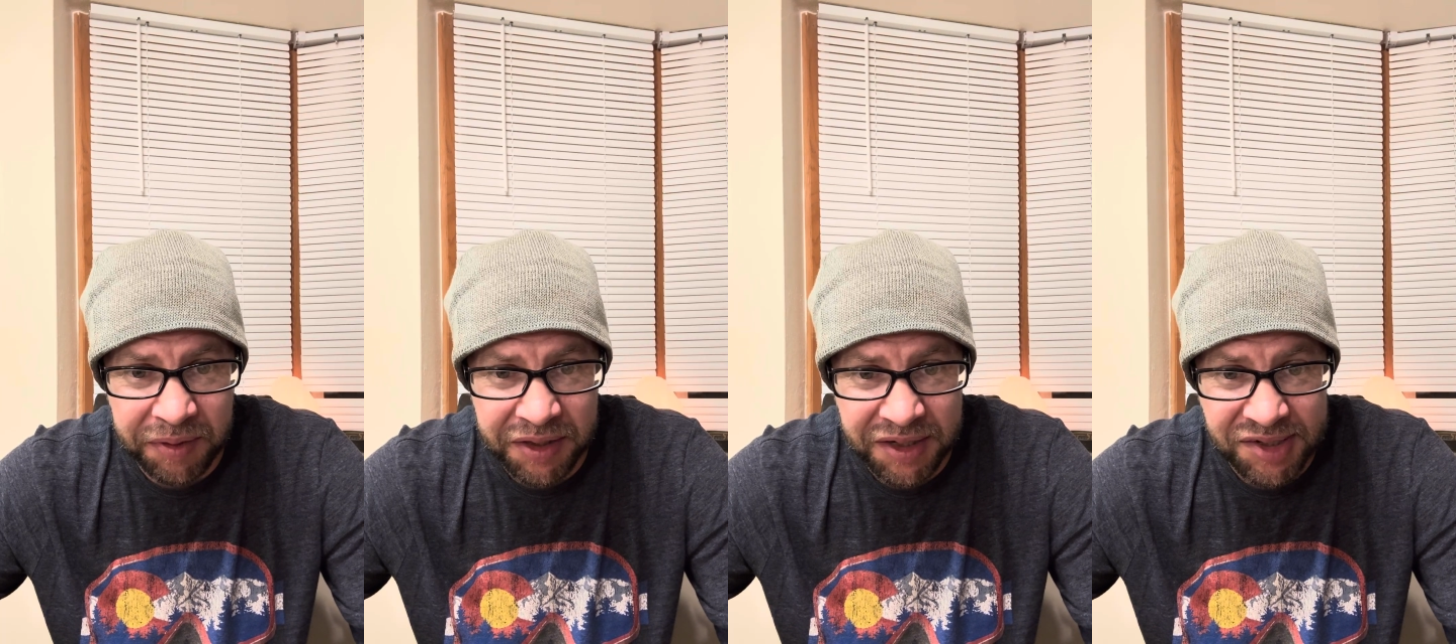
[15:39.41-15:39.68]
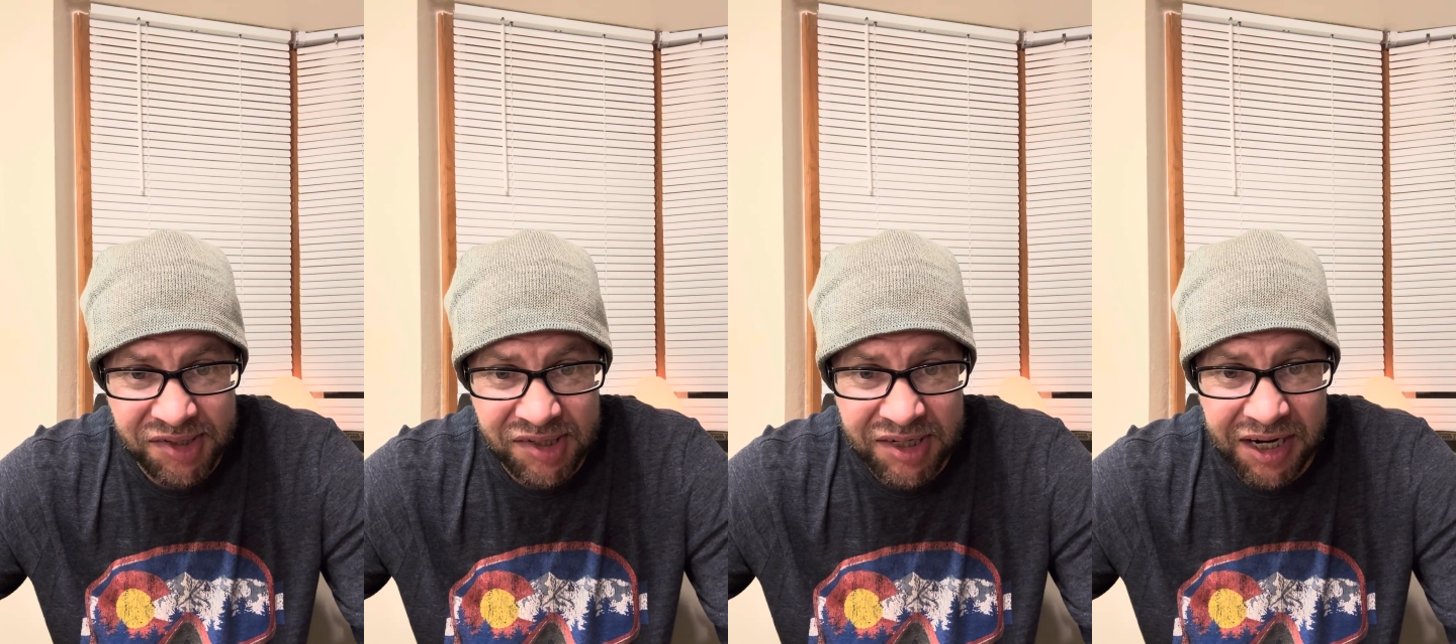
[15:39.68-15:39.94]

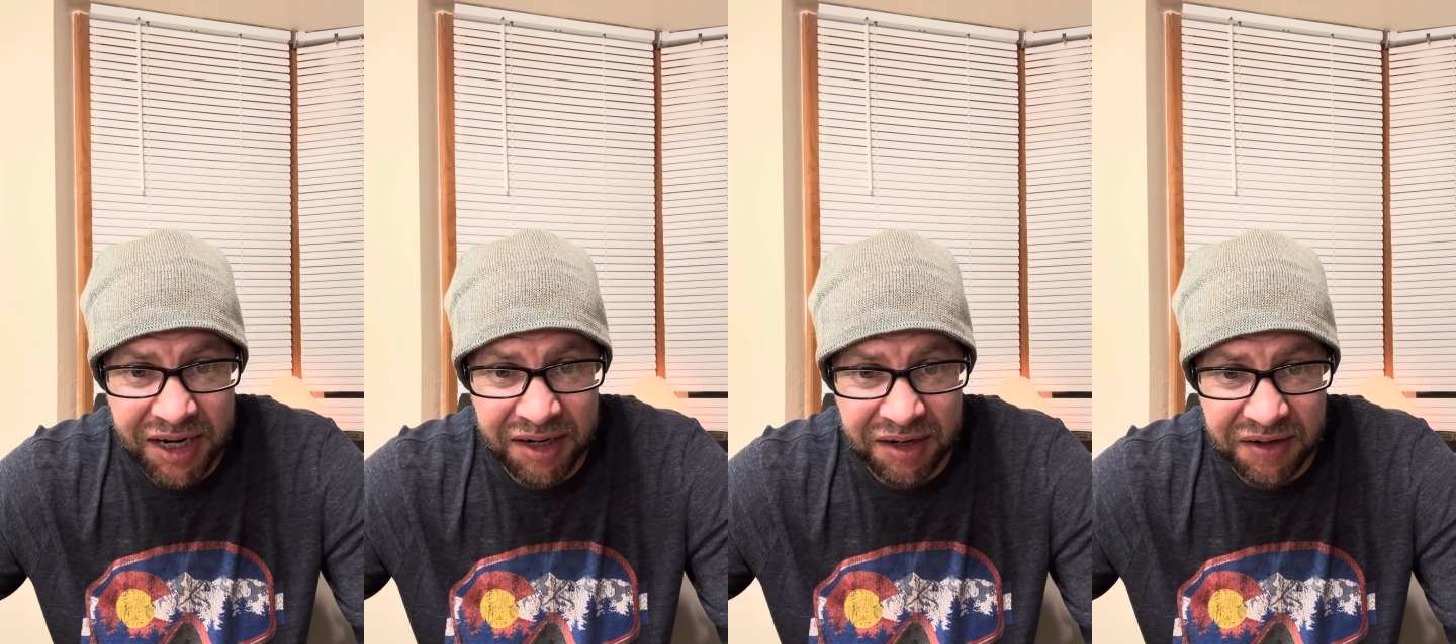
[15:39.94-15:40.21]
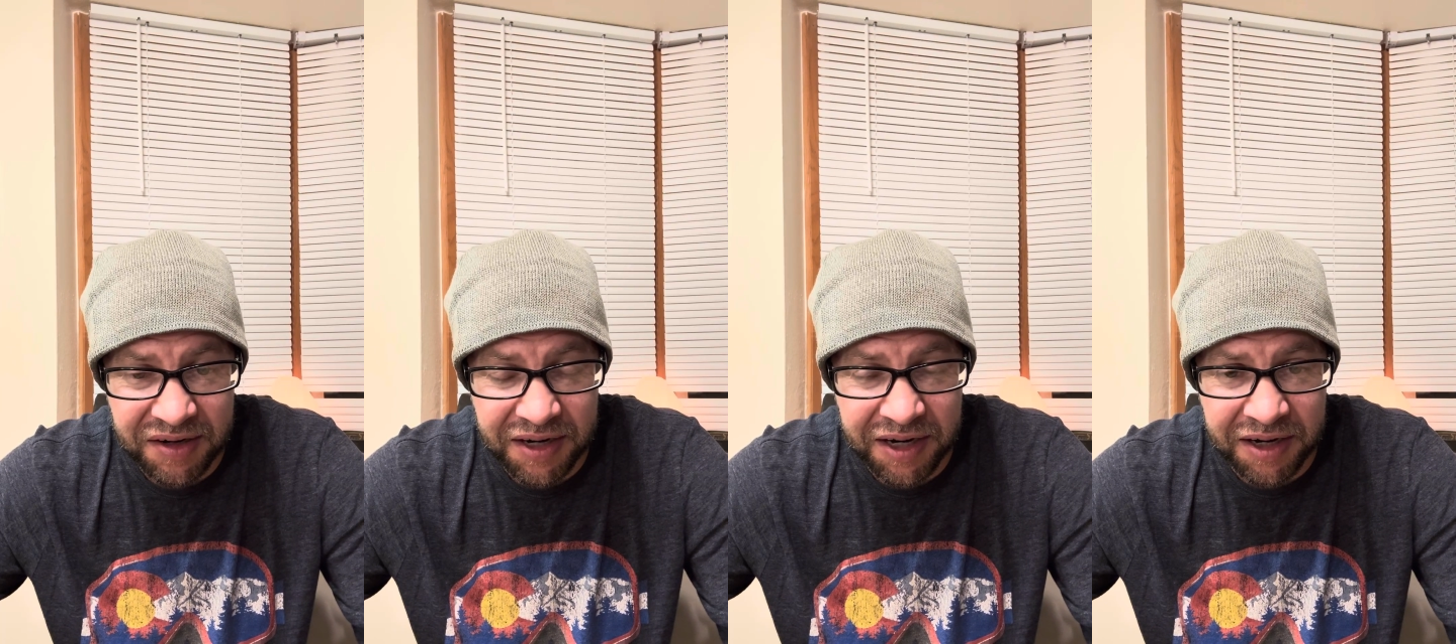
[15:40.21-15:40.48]
these
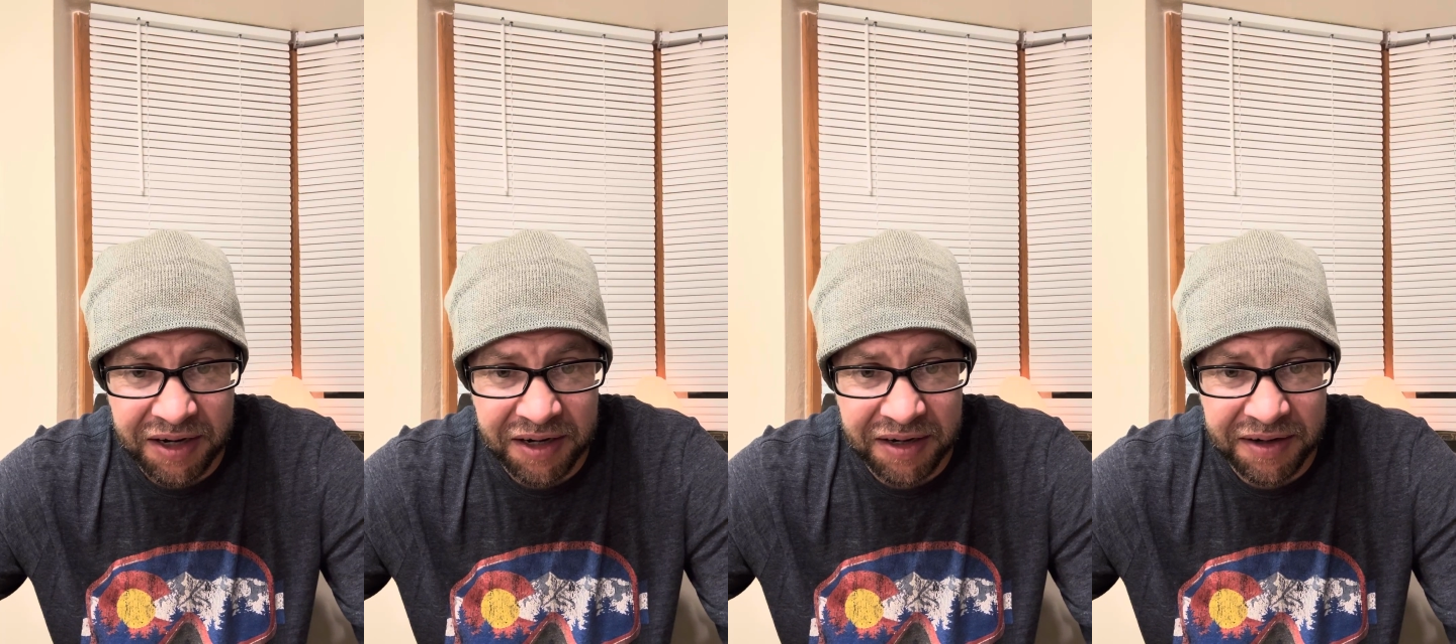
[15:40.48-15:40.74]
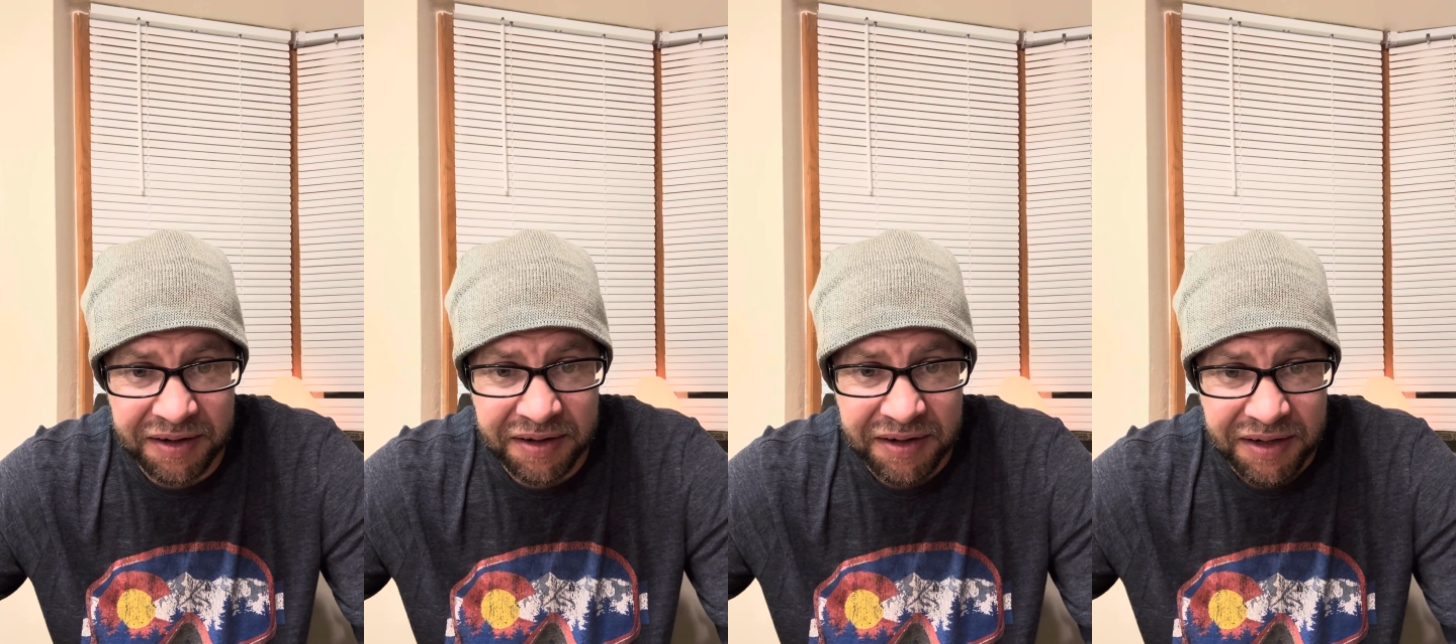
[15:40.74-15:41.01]
day-to-day